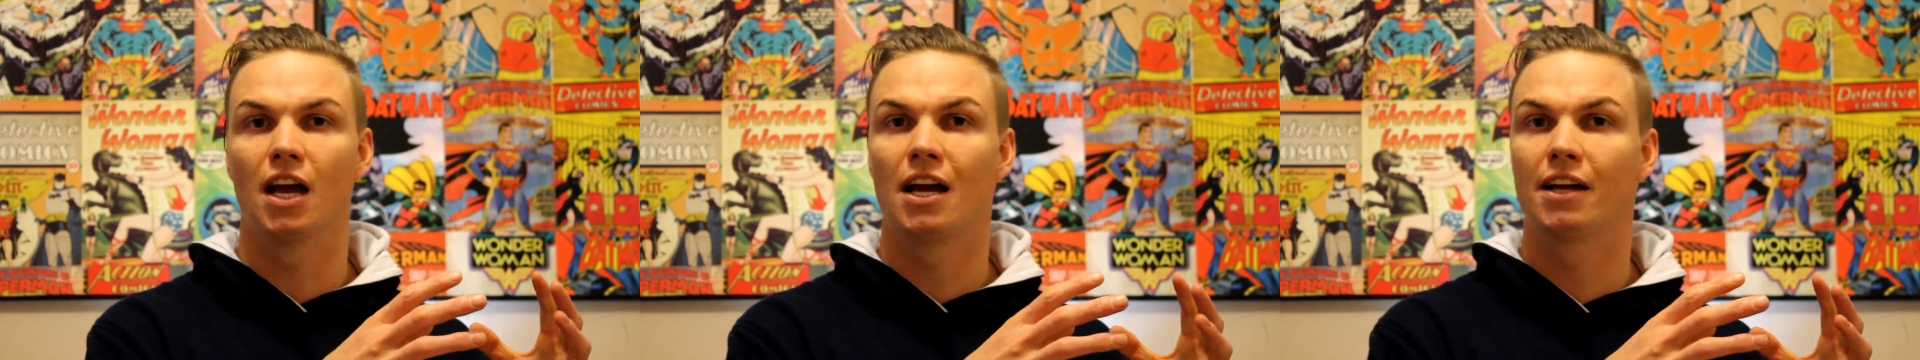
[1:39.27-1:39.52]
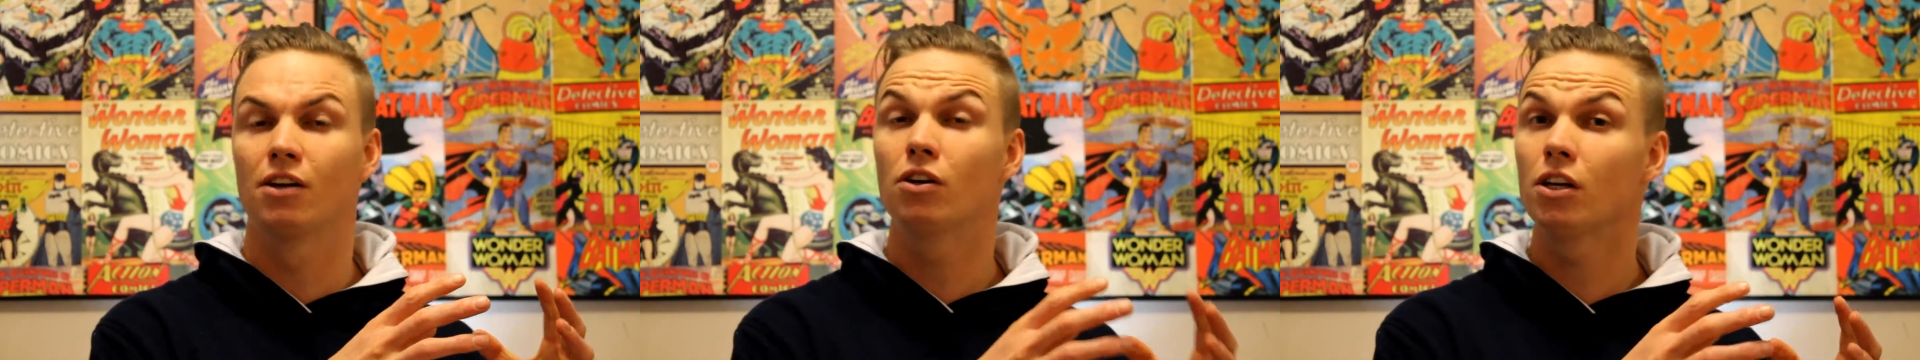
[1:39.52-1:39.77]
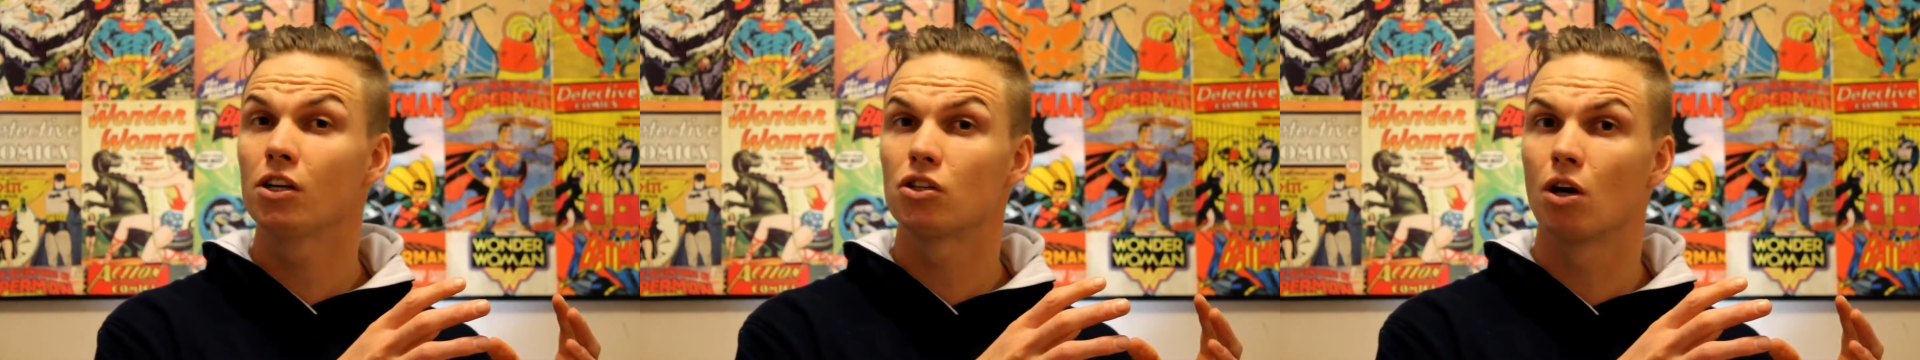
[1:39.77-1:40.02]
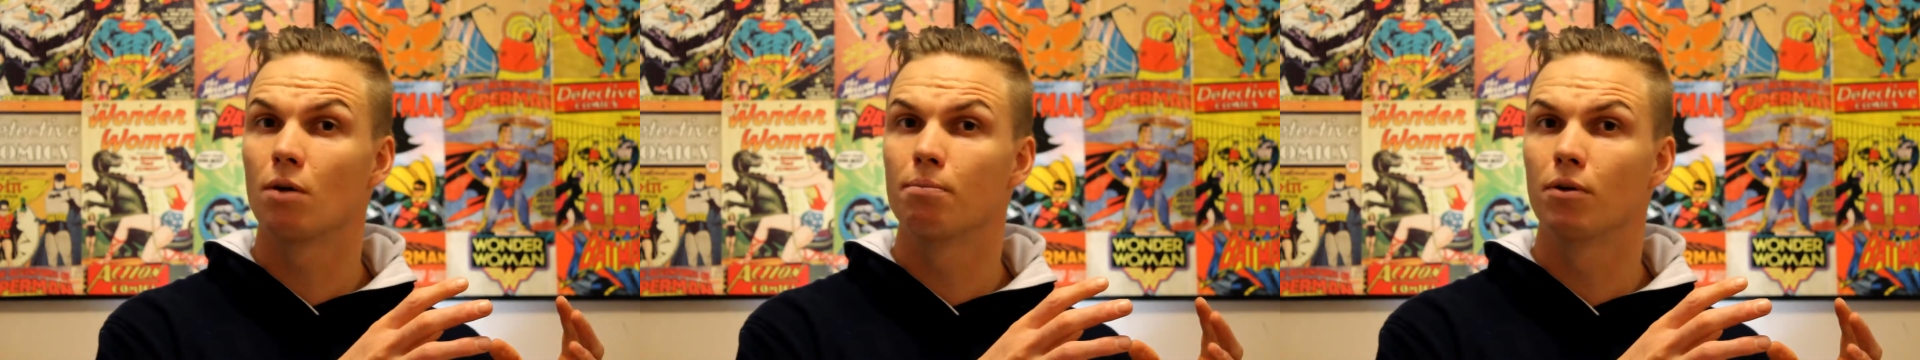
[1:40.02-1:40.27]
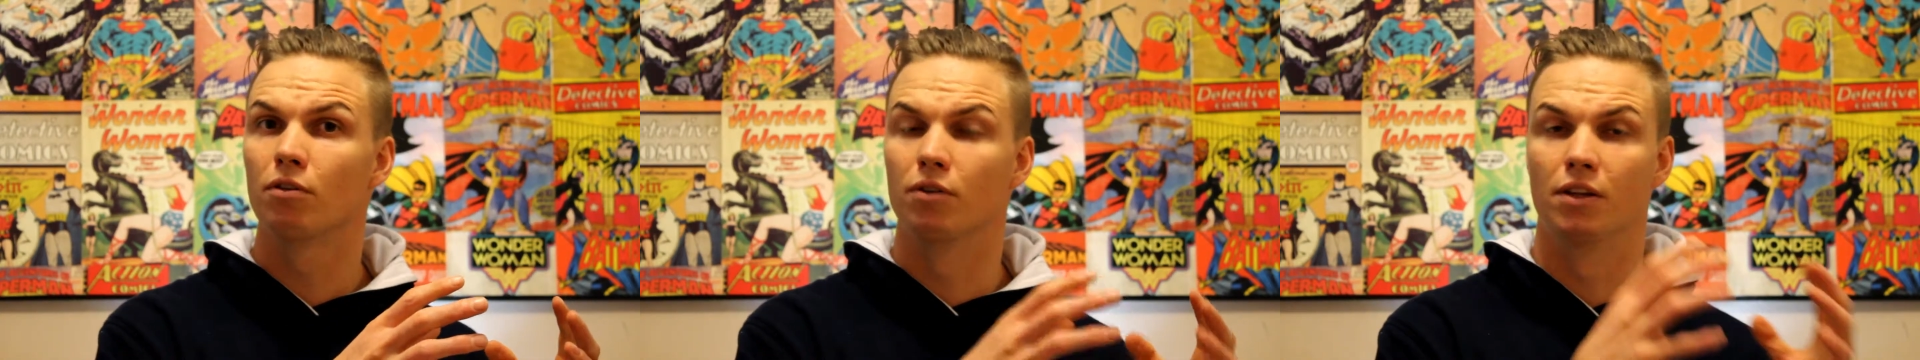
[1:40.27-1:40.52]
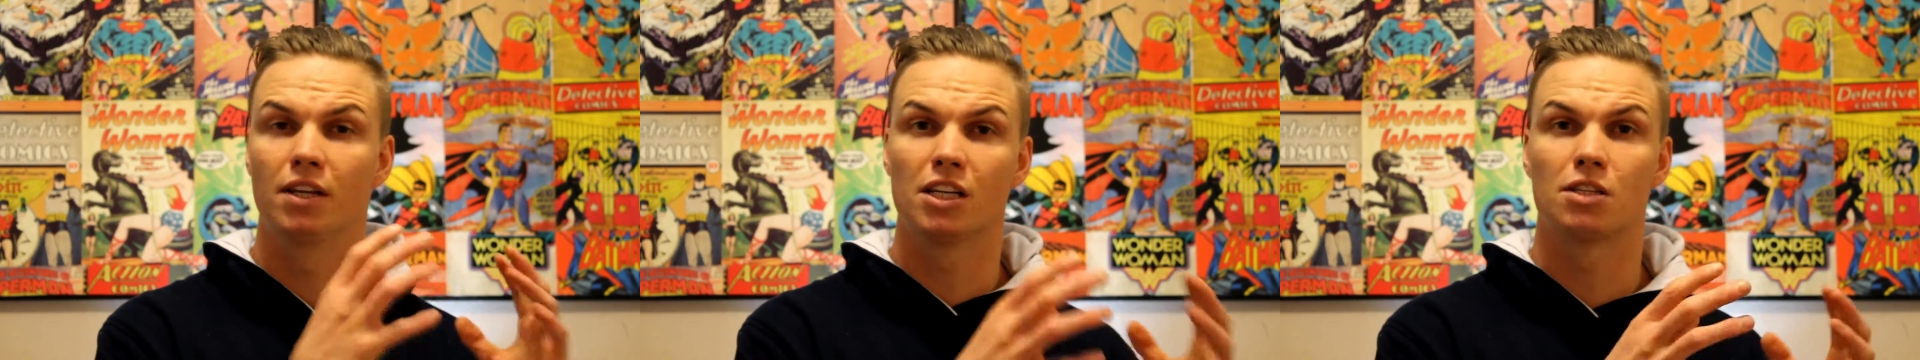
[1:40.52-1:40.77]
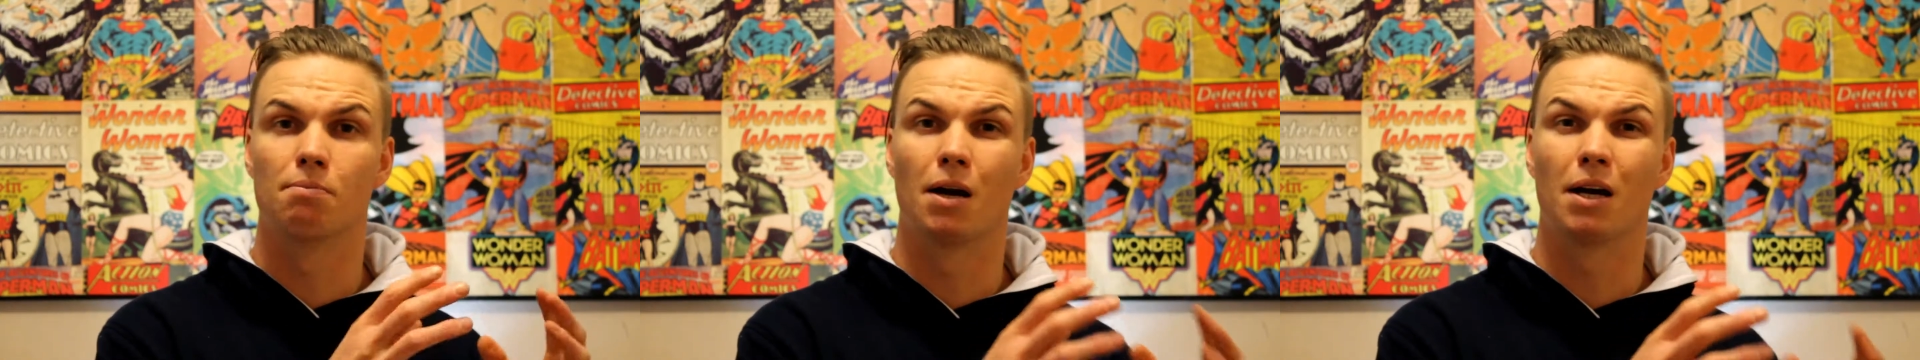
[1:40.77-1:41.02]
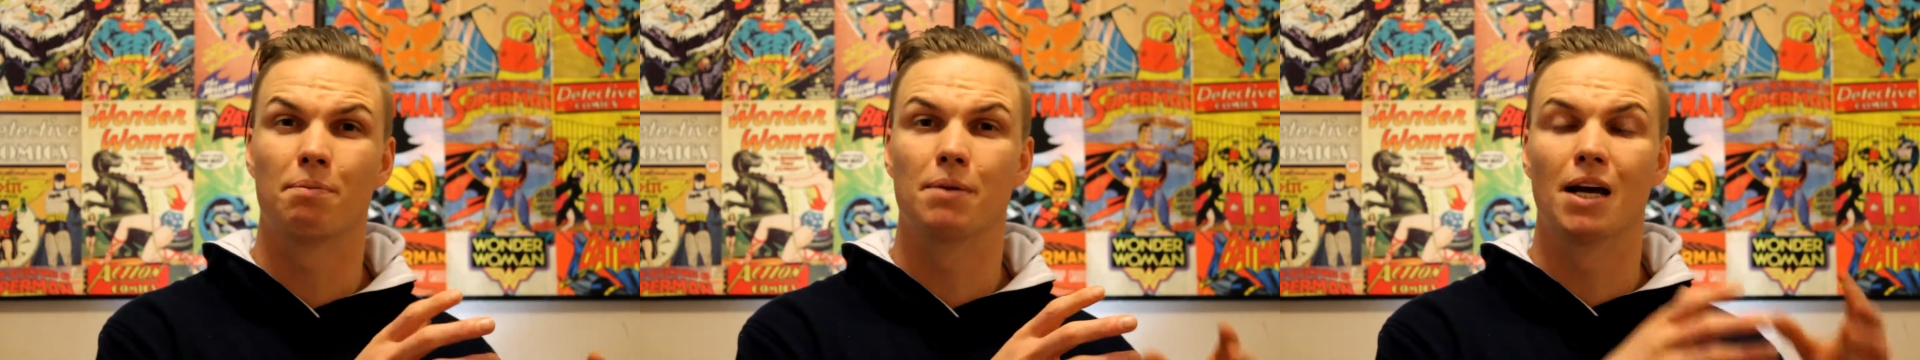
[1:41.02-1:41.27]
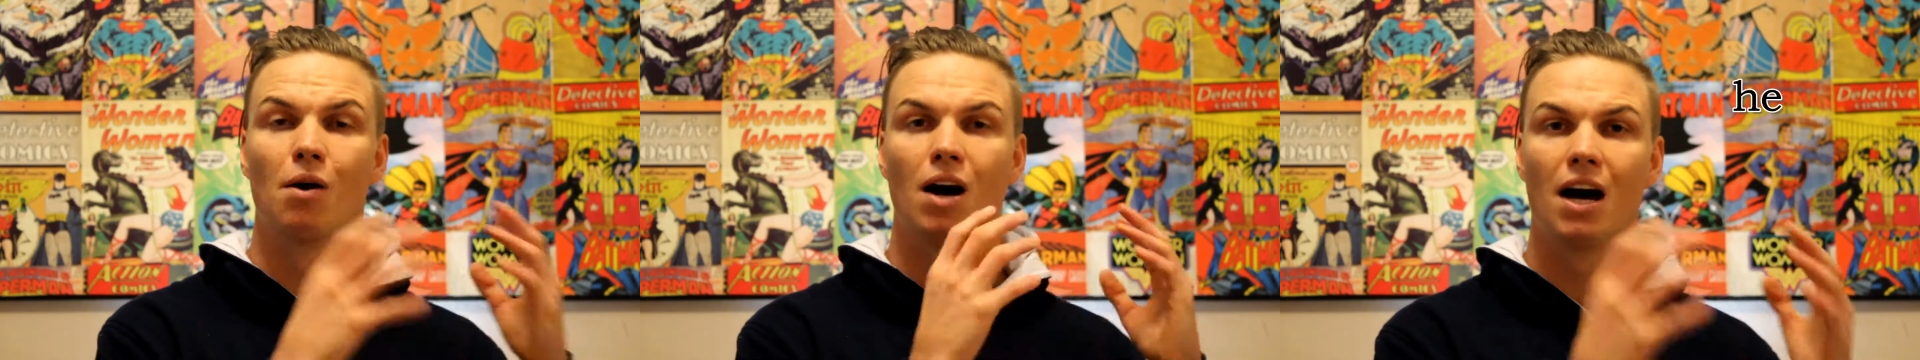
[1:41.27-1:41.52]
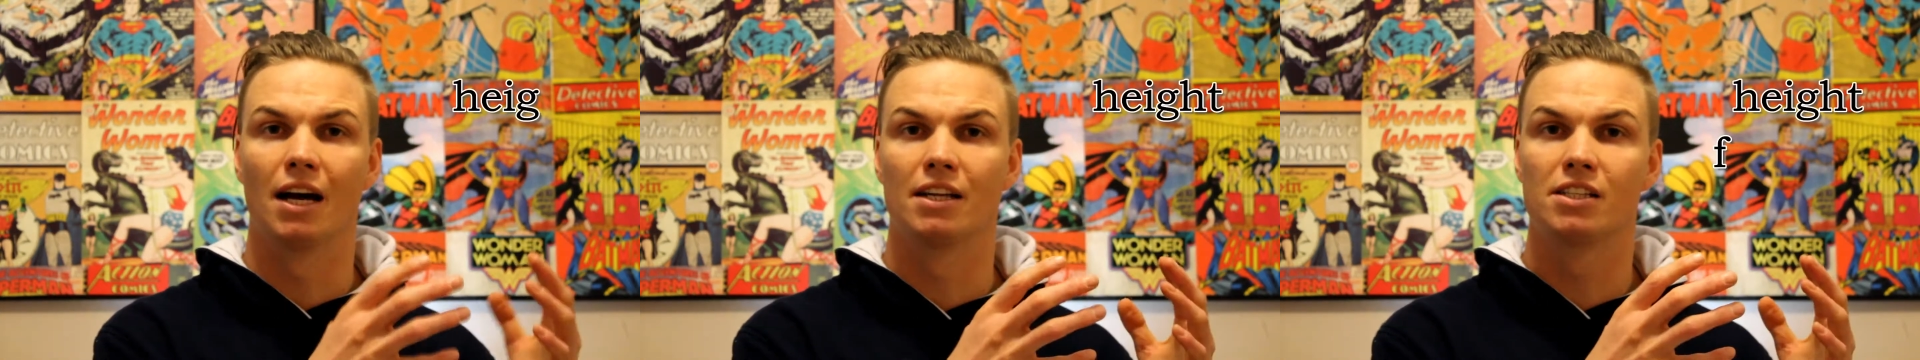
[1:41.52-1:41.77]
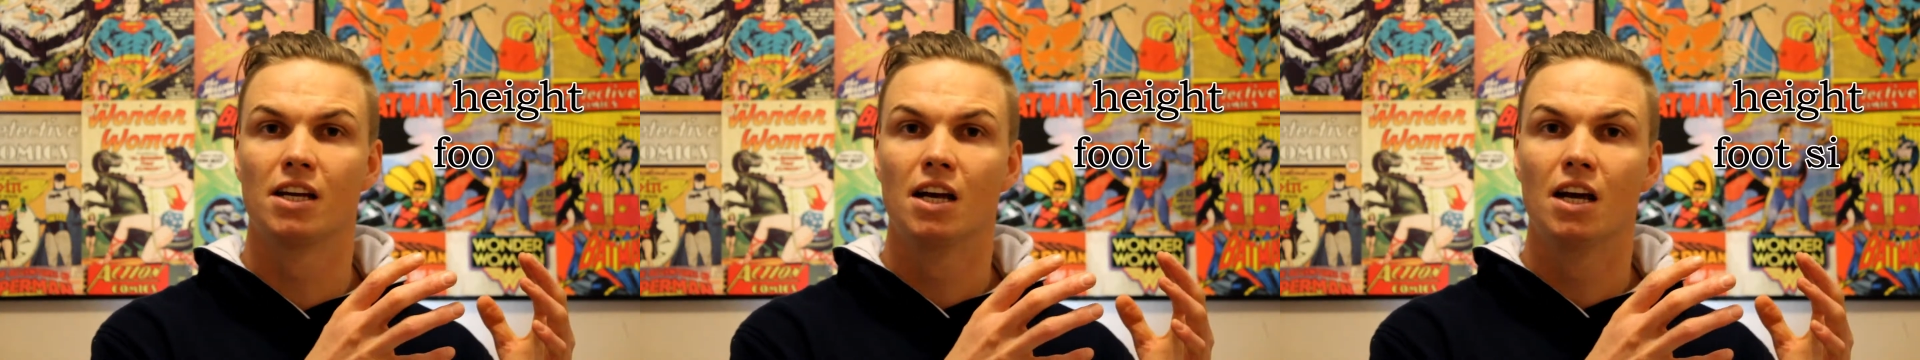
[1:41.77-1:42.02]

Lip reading: and a good example for this might be our height.